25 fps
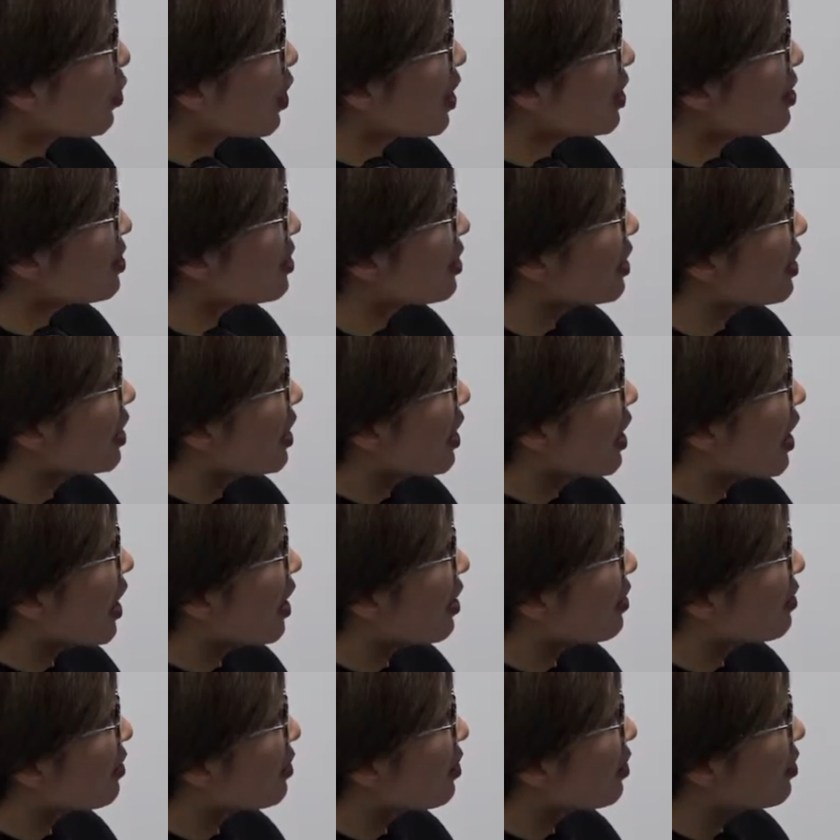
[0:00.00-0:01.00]
right,
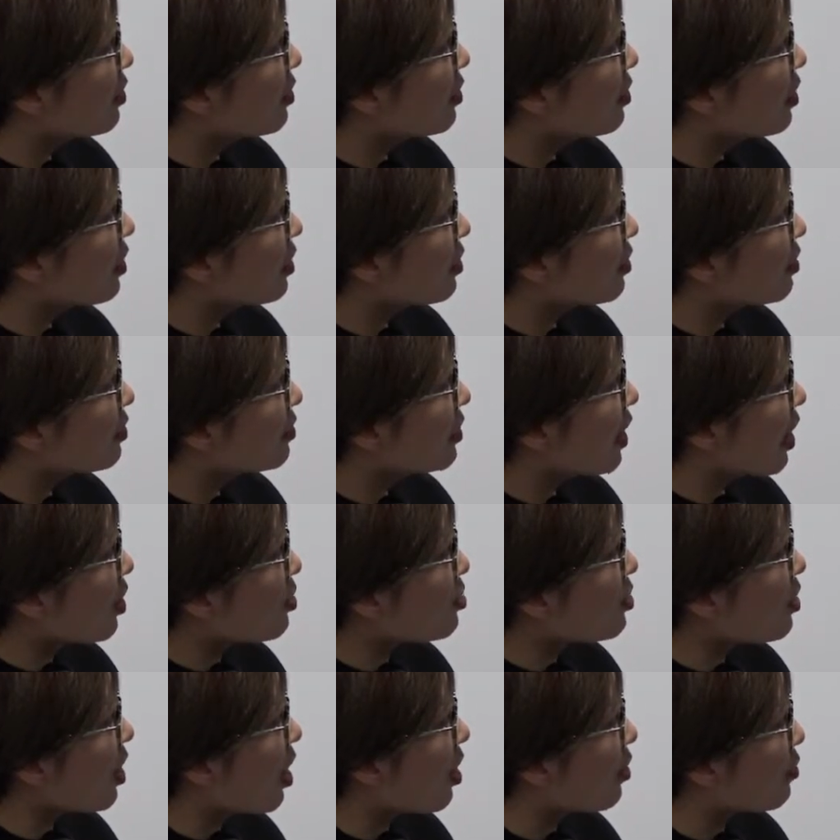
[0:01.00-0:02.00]
and the
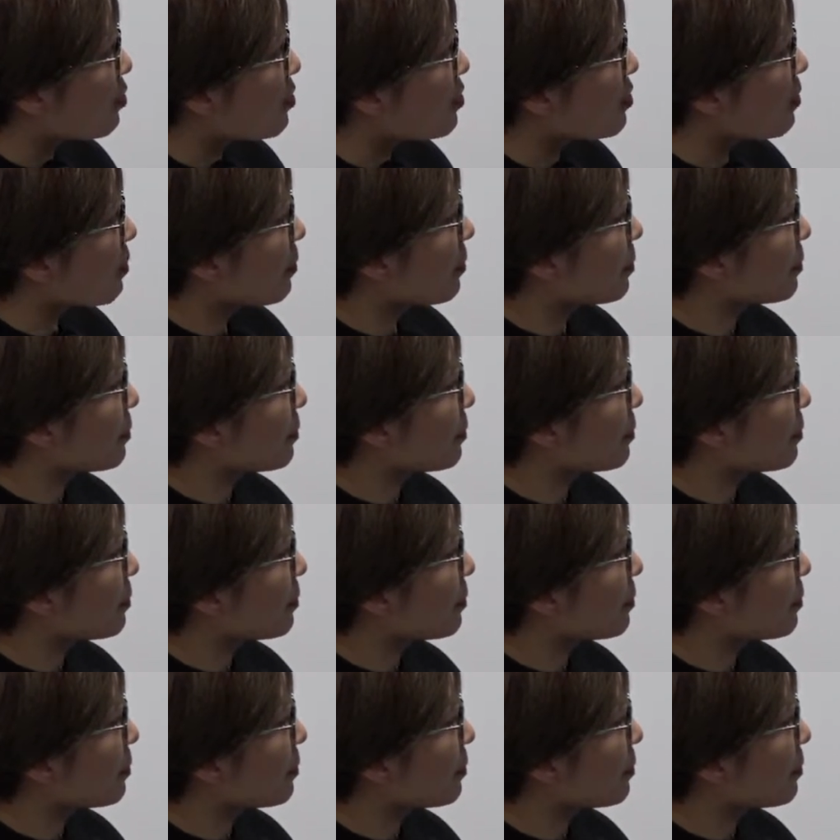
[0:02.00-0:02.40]
textiles.